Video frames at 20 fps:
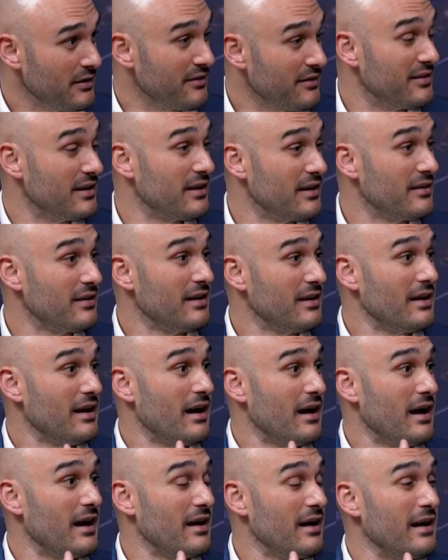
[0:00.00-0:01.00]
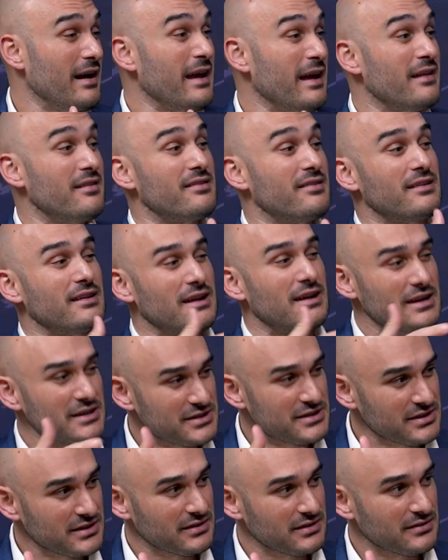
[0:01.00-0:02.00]
Is there a
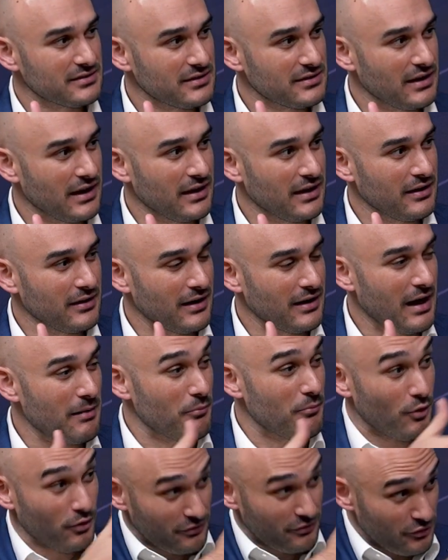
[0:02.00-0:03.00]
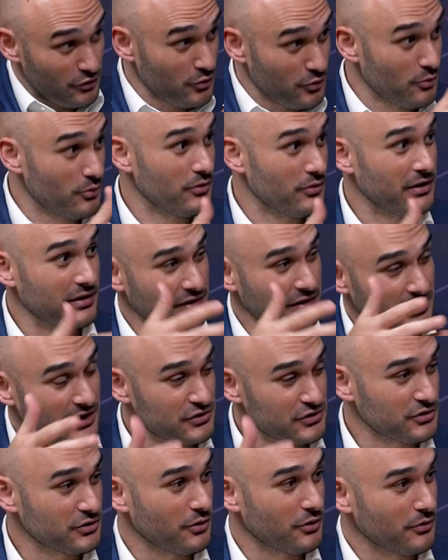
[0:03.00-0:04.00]
discussion amongst you
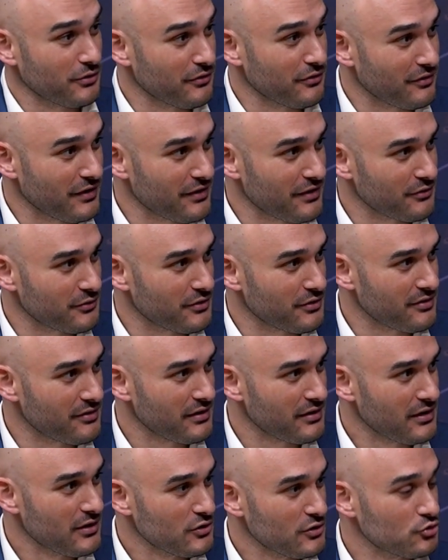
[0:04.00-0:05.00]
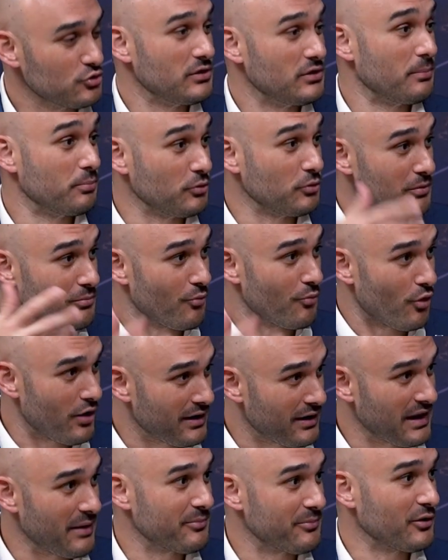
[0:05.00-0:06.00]
international investors to deploy more
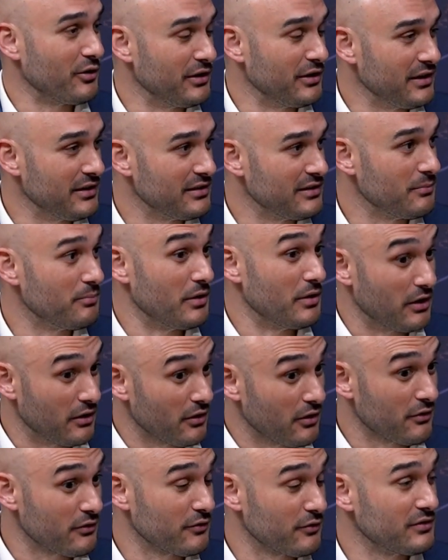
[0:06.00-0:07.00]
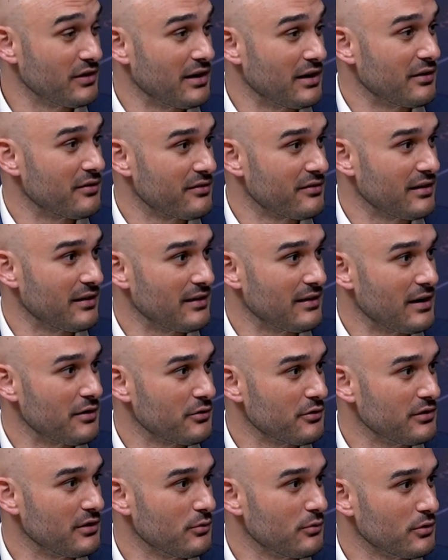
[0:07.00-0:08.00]
capital in India because of the current
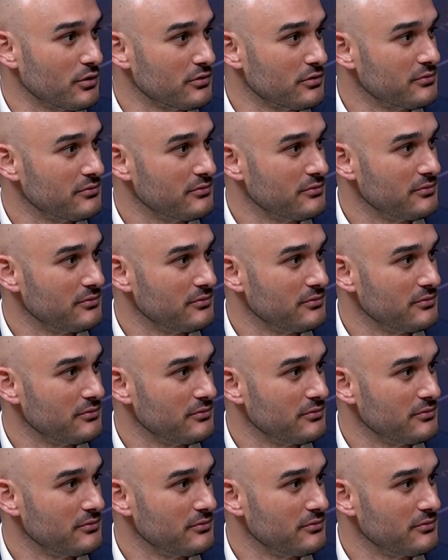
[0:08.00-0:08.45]
scenario in the world?